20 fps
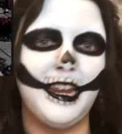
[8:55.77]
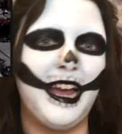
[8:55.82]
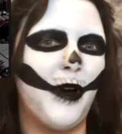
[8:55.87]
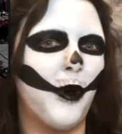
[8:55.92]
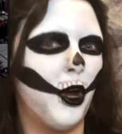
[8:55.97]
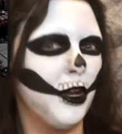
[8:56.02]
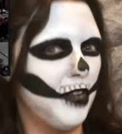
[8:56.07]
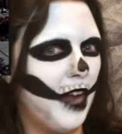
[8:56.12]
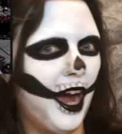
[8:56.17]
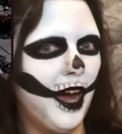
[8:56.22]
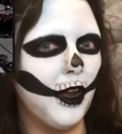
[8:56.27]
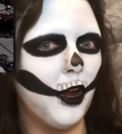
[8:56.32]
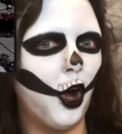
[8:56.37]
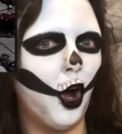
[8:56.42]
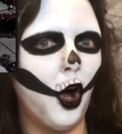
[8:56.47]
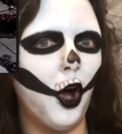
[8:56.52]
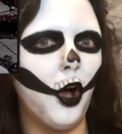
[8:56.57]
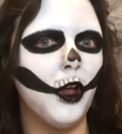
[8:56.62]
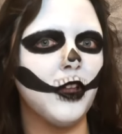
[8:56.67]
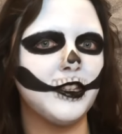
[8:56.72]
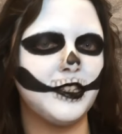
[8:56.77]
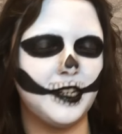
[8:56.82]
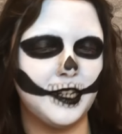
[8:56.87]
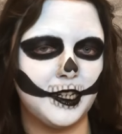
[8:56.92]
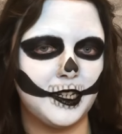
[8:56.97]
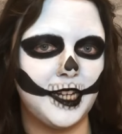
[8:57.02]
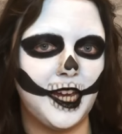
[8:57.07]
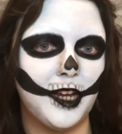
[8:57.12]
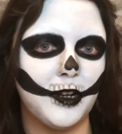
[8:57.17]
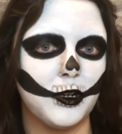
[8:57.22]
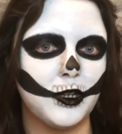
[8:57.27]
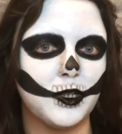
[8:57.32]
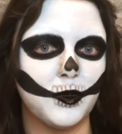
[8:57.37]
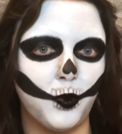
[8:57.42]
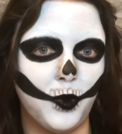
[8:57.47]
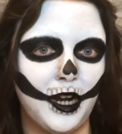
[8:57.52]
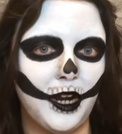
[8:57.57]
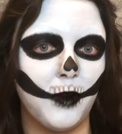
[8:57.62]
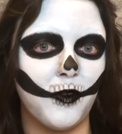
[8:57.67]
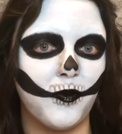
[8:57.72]
Now, not all
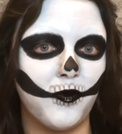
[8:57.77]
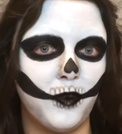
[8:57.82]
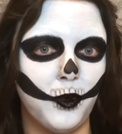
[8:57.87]
dictators wear